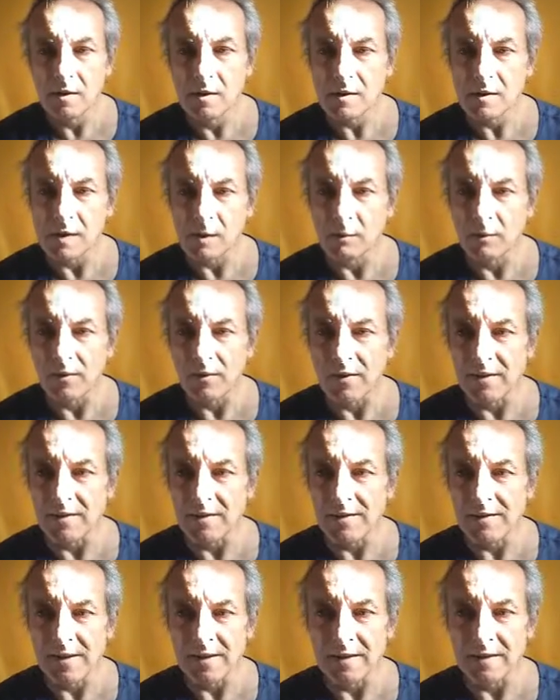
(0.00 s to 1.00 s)
Some of
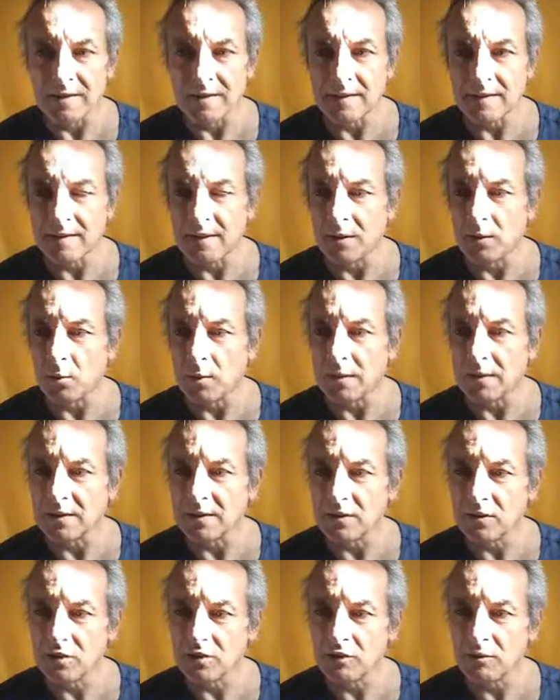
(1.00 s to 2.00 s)
these things that we
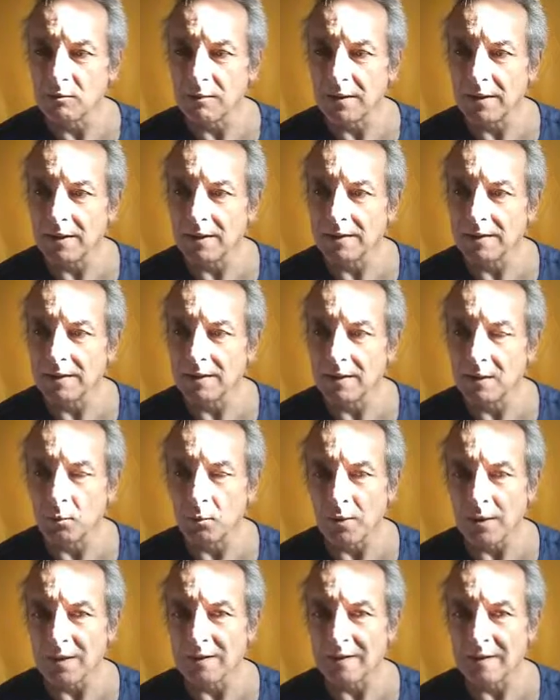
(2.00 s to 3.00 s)
discriminate, that
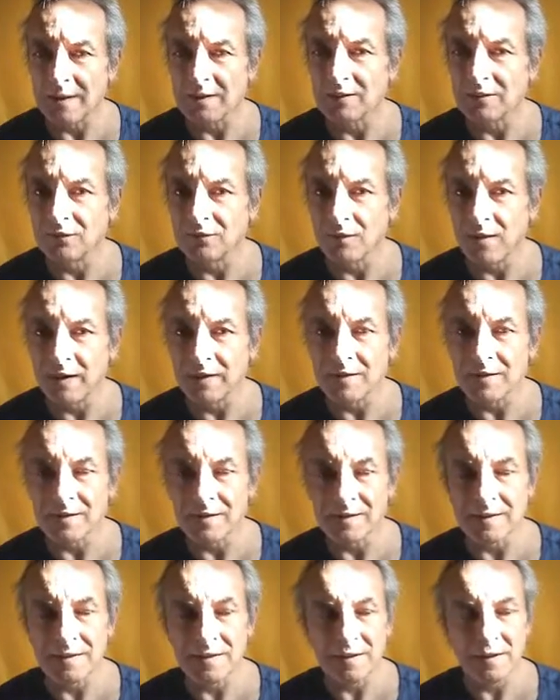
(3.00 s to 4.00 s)
we identify as
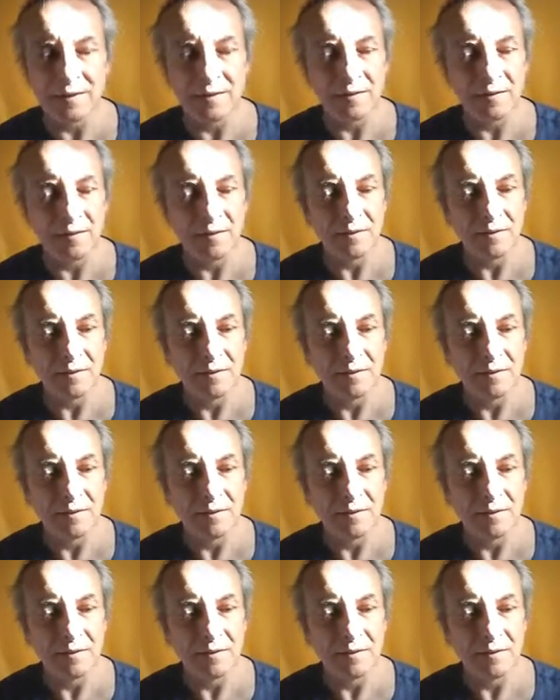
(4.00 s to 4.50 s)
distinct,